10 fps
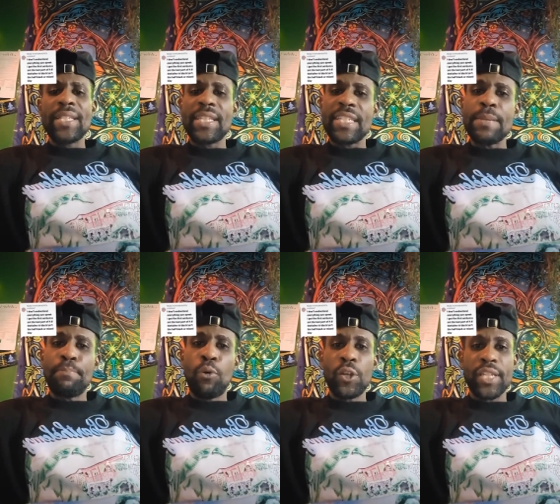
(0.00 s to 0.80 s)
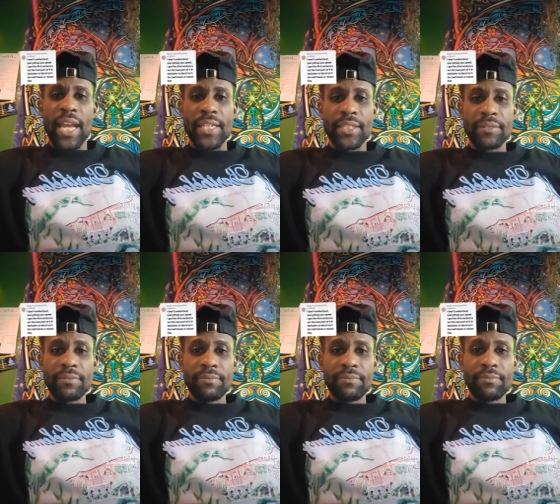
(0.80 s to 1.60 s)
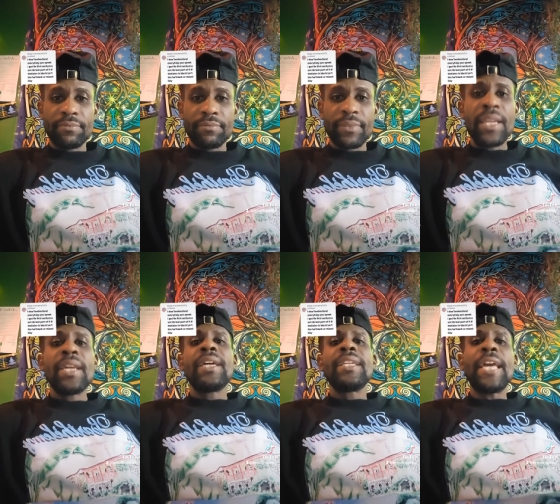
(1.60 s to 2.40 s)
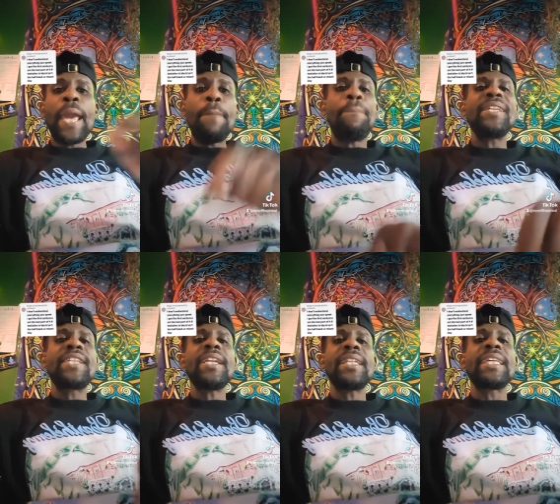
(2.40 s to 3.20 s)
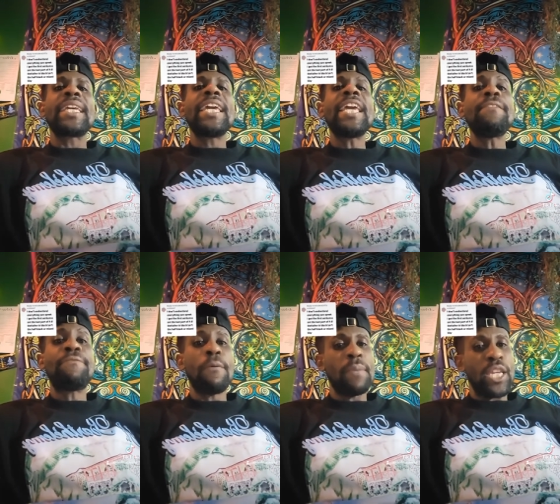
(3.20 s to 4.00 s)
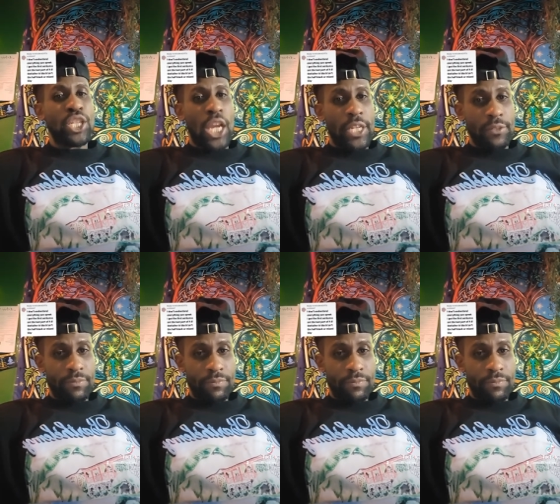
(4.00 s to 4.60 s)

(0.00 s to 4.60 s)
is this important? The epigenetic information